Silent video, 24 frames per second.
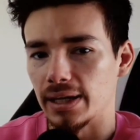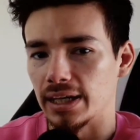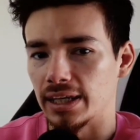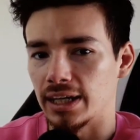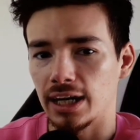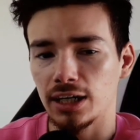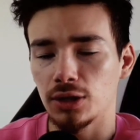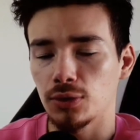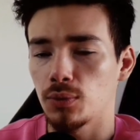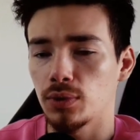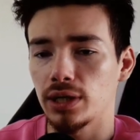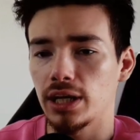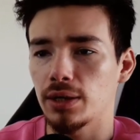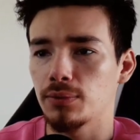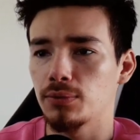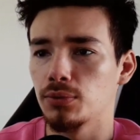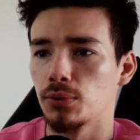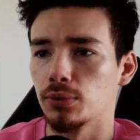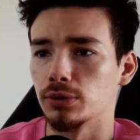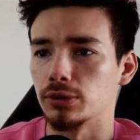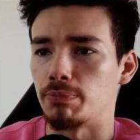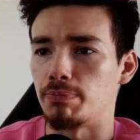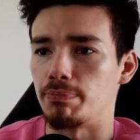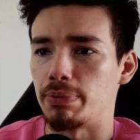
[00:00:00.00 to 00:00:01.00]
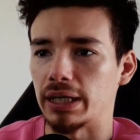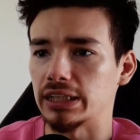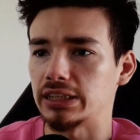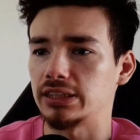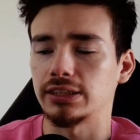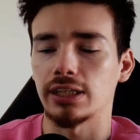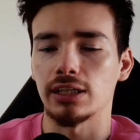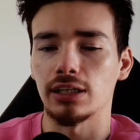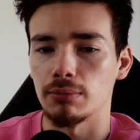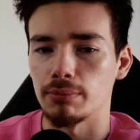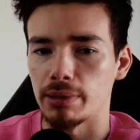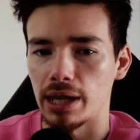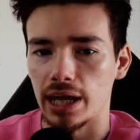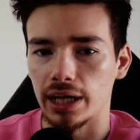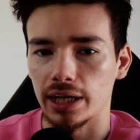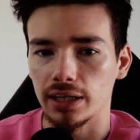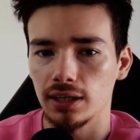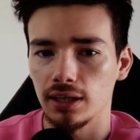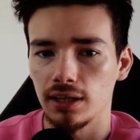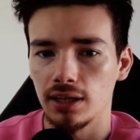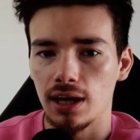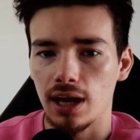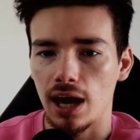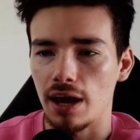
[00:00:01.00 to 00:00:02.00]
And I don't want Ecuador's best center back
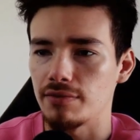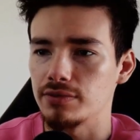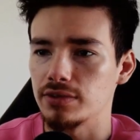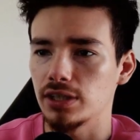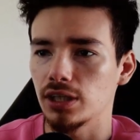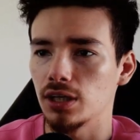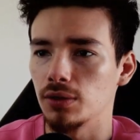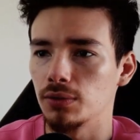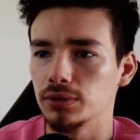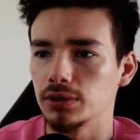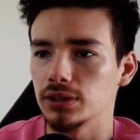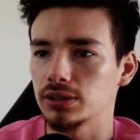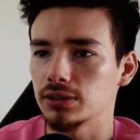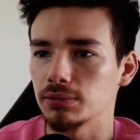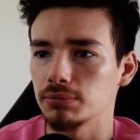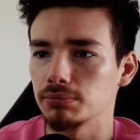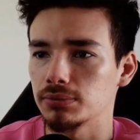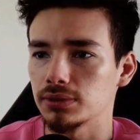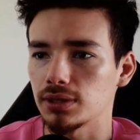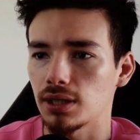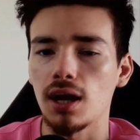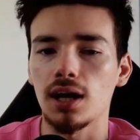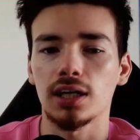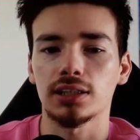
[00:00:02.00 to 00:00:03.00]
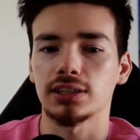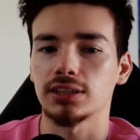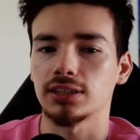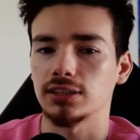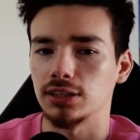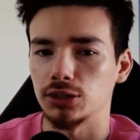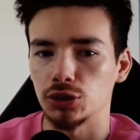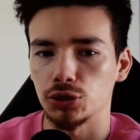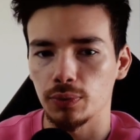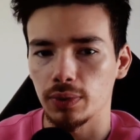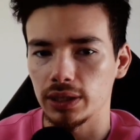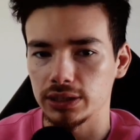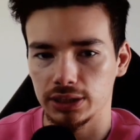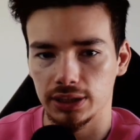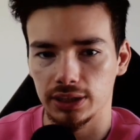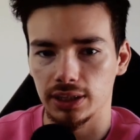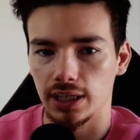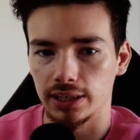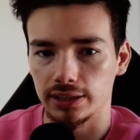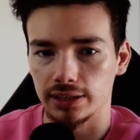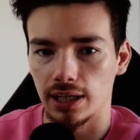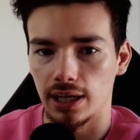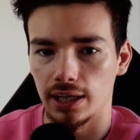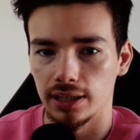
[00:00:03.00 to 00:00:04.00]
having to go into some toxic situation
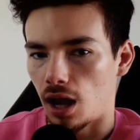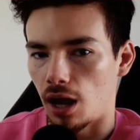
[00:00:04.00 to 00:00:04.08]
like that.